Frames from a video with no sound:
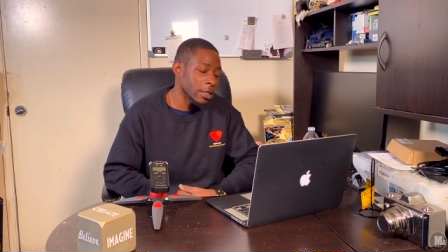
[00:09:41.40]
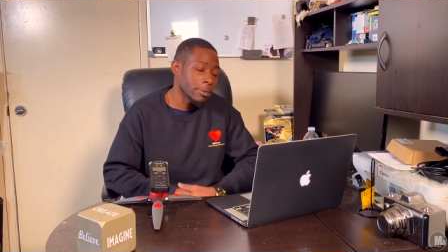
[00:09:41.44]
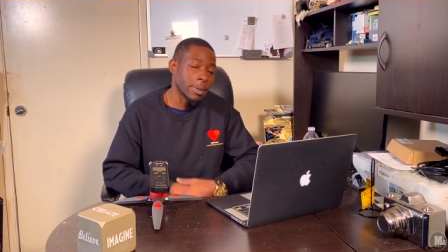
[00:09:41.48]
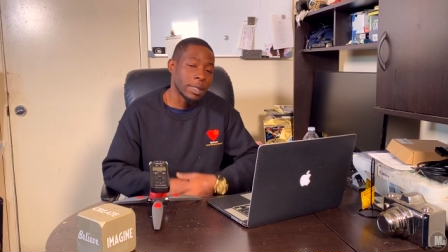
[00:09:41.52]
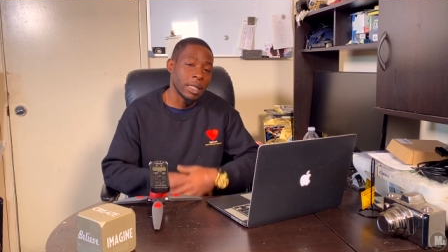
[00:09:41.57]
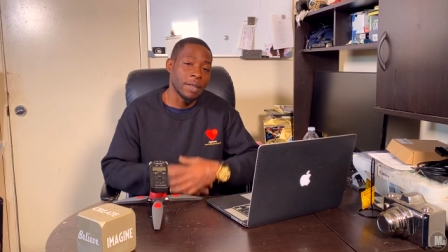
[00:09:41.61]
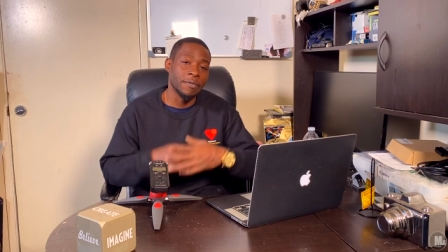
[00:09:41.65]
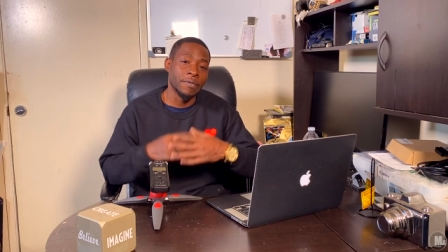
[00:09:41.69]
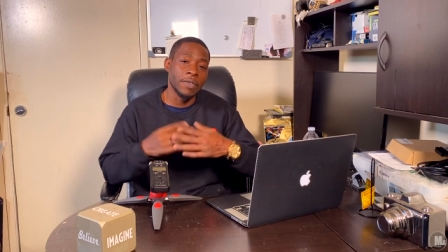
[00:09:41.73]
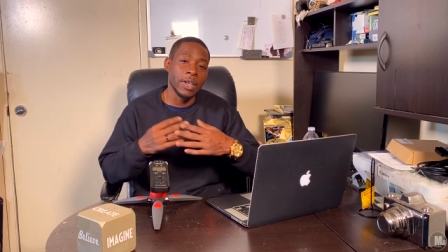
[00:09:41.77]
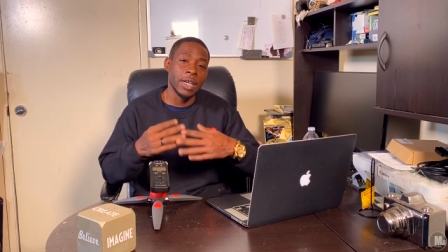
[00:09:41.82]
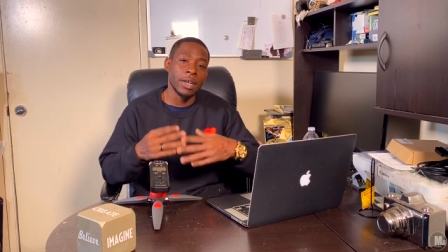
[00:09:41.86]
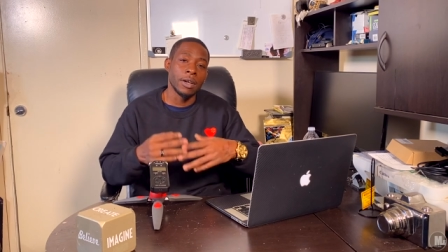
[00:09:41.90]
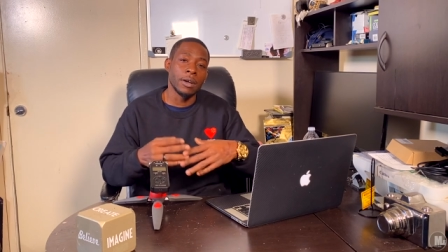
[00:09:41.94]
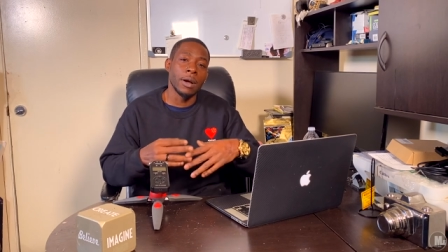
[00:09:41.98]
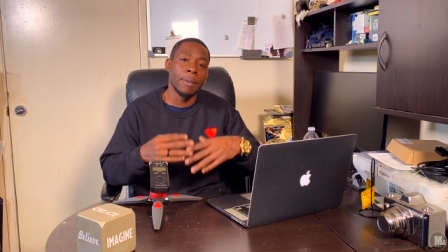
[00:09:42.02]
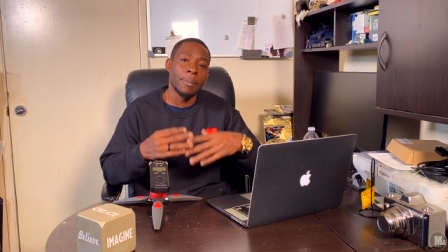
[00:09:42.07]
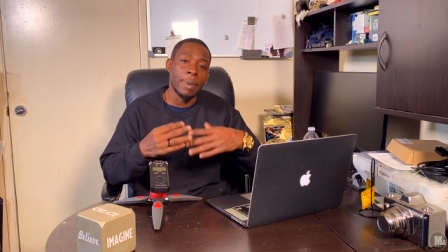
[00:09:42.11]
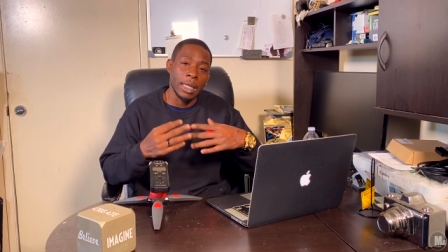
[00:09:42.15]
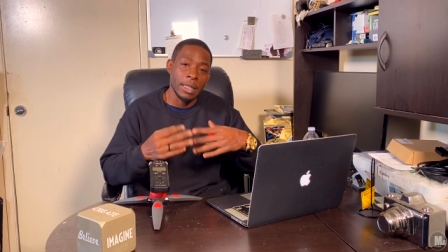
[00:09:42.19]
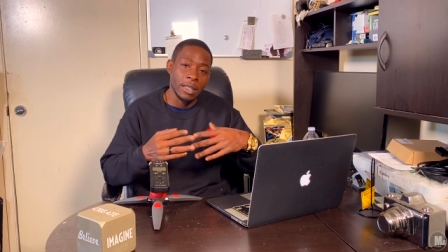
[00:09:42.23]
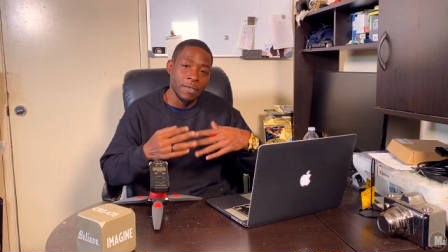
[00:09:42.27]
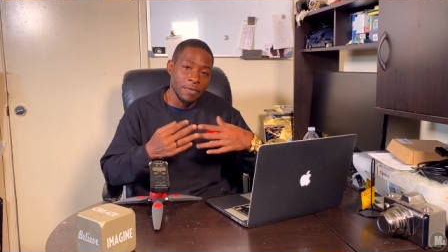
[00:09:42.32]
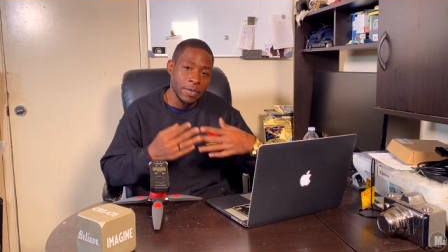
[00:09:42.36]
about the vehicle
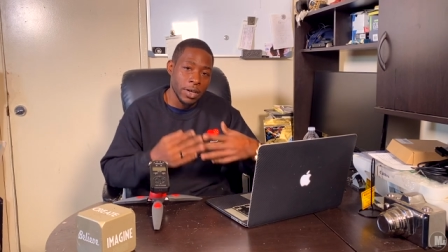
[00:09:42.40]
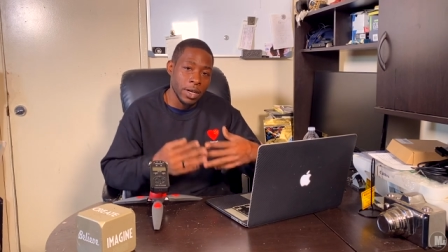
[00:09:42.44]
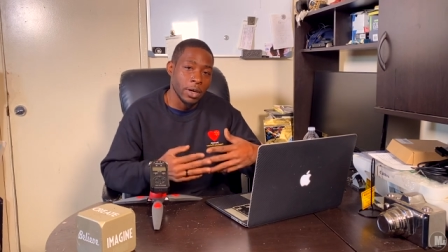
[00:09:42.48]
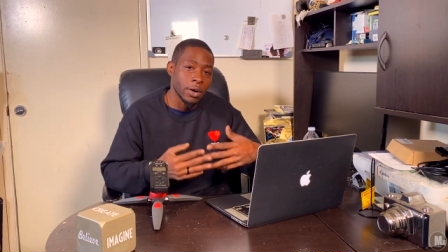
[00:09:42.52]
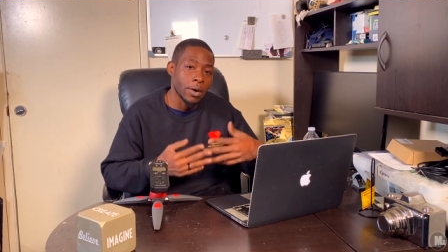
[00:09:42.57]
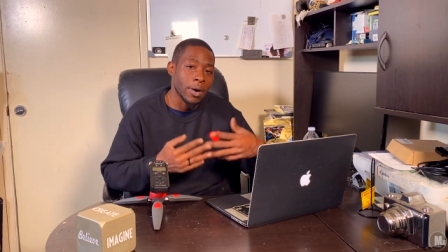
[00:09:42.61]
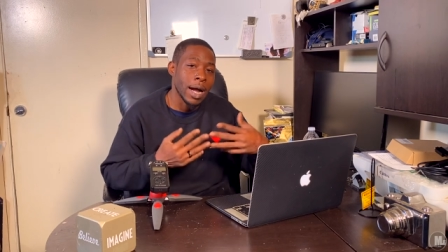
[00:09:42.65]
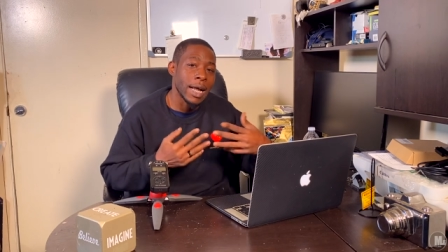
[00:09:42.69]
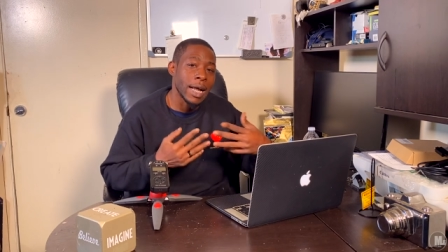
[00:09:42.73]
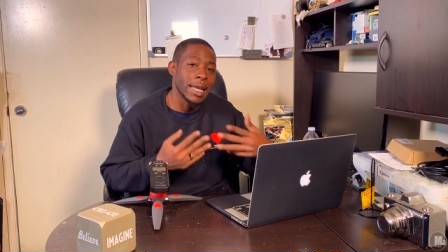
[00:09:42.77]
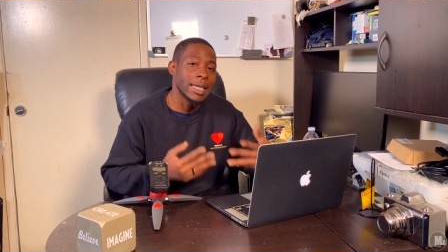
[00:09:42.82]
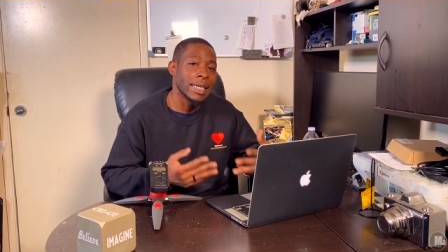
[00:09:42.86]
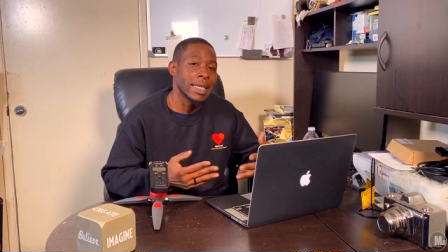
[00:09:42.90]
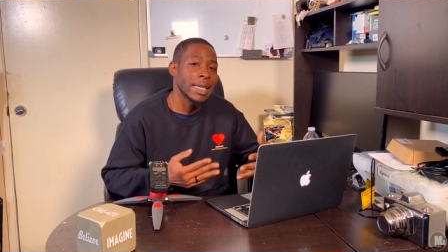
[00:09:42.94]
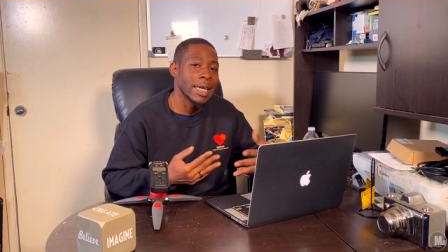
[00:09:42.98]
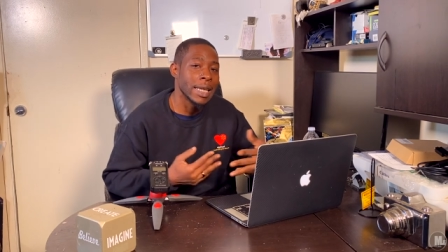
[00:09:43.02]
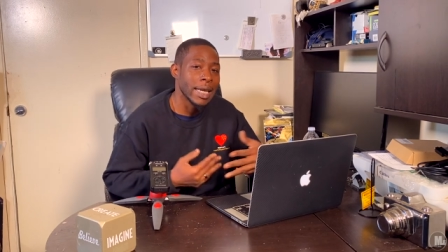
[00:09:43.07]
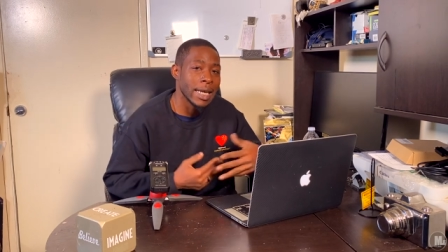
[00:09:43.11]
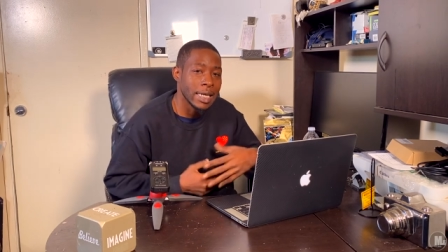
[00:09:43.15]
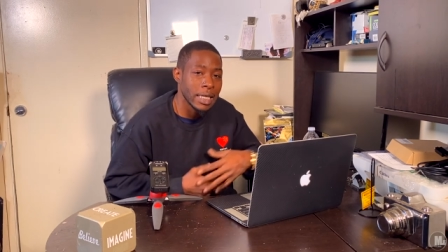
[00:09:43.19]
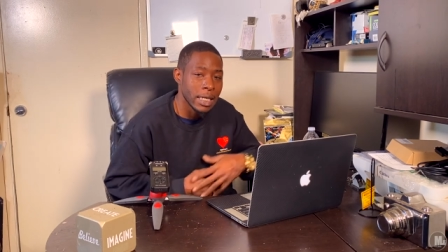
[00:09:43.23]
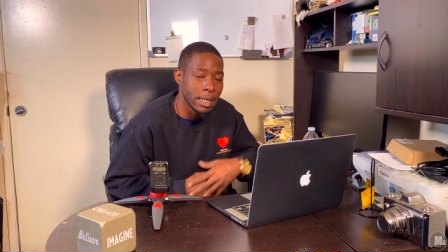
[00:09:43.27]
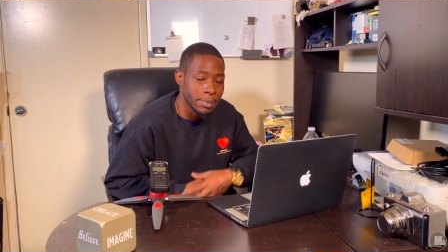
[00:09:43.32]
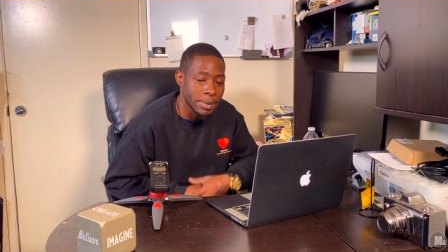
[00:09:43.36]
about the vehicle I did
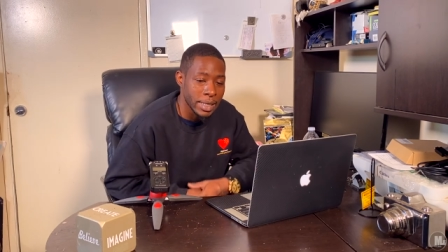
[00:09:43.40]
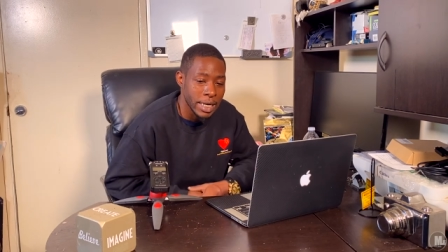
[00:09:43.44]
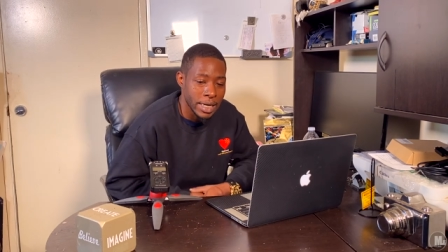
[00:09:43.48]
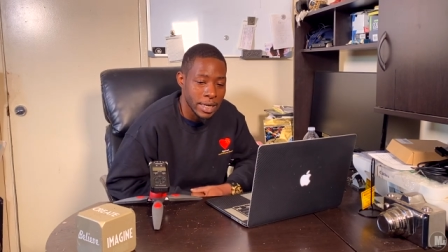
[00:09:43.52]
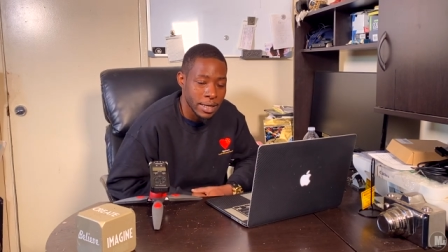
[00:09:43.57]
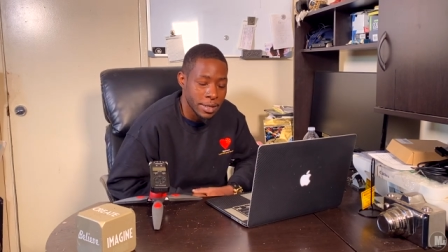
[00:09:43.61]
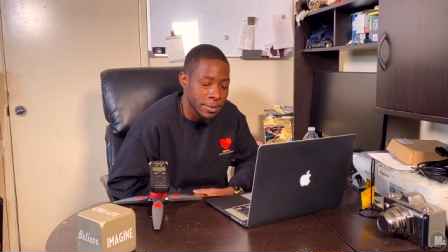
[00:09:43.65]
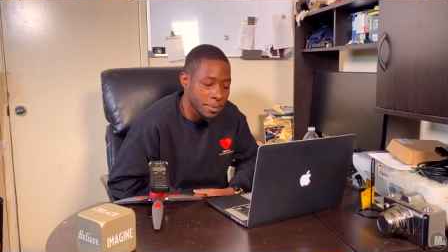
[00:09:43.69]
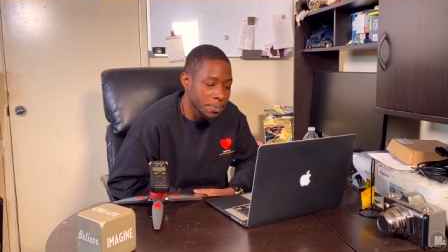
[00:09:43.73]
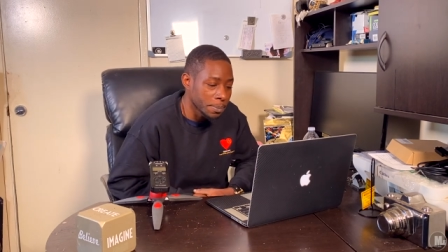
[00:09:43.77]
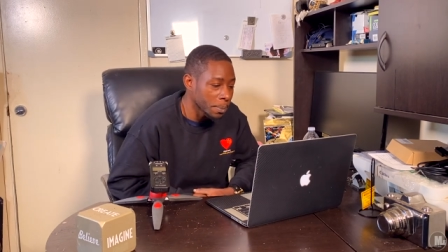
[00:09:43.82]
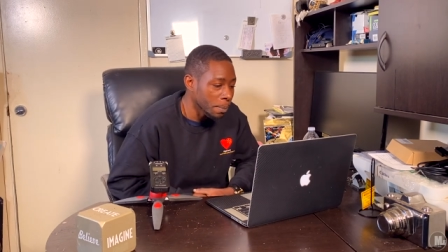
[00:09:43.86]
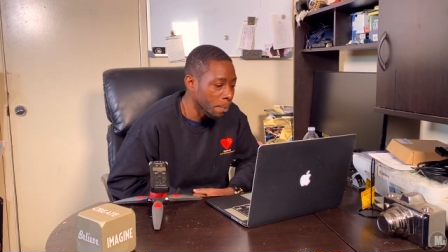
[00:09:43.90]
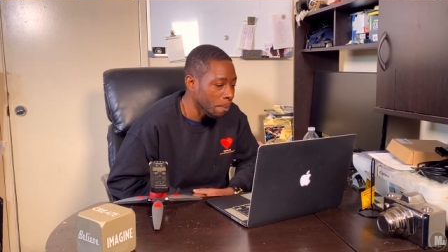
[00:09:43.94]
end up getting,